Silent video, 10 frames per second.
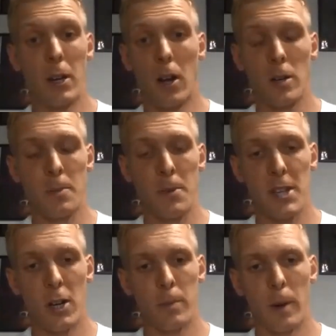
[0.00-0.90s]
100%
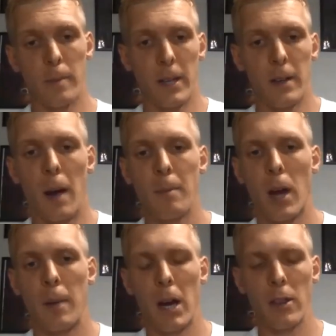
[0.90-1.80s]
open. I mean, I'm,
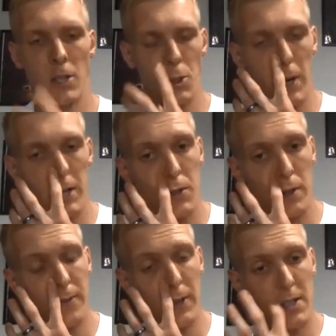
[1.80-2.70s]
I'm now the director
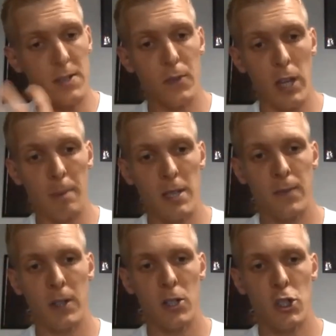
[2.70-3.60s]
of fitness for the MS
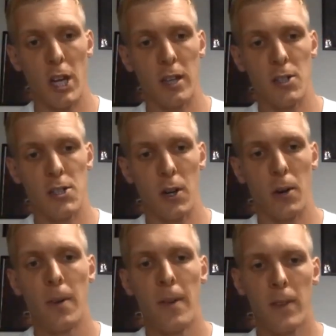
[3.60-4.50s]
Fitness Challenge.
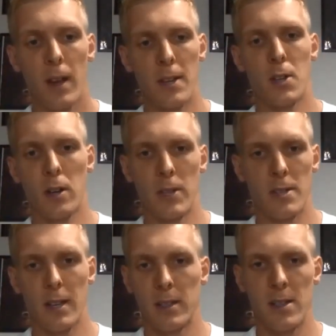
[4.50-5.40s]
So I serve as
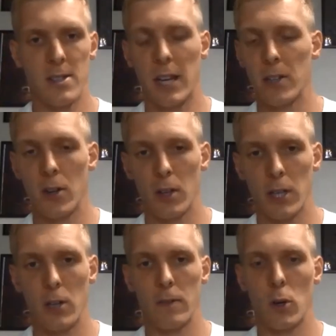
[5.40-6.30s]
like the secondary
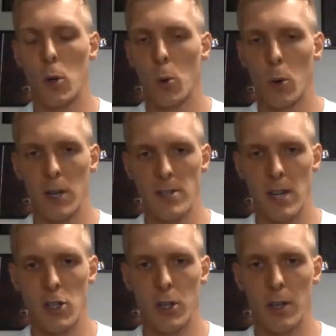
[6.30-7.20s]
leader of the whole
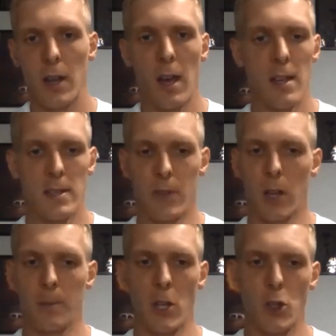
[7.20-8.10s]
organization
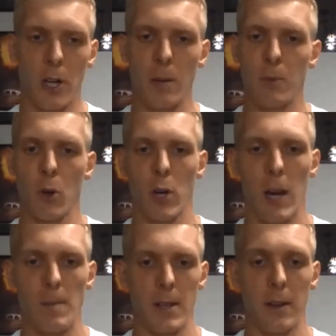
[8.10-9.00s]
developing the training
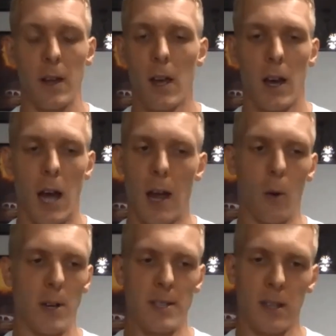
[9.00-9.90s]
programs. And I
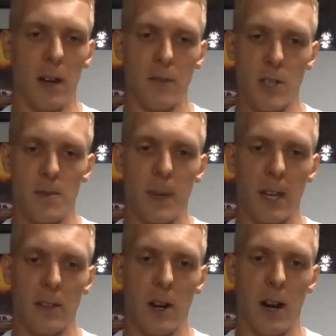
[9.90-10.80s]
always love just
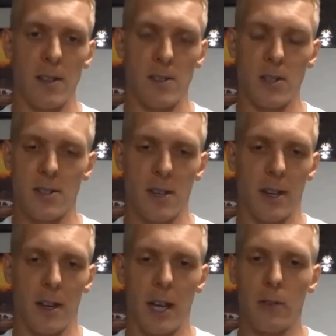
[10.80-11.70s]
being there as just
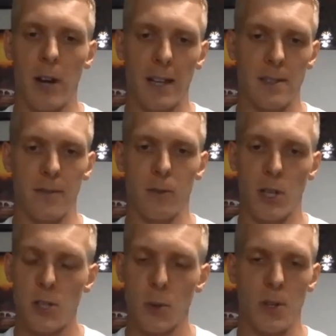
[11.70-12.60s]
an interactive
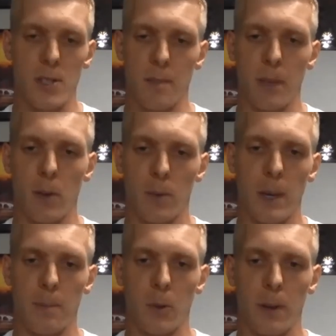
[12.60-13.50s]
resource to be with
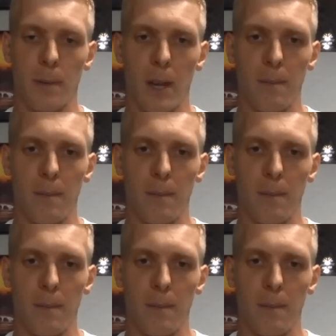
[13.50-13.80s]
people. And